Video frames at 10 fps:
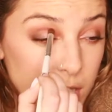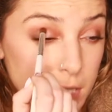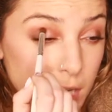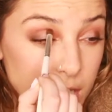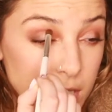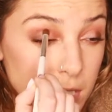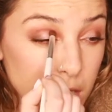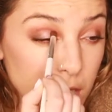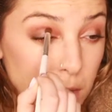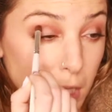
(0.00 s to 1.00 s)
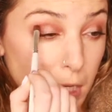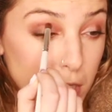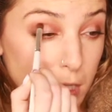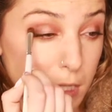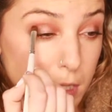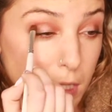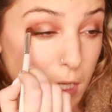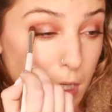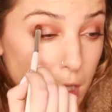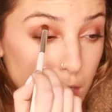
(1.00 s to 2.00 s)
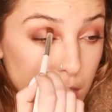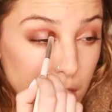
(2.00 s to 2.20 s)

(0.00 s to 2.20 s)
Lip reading: dense on my crease here.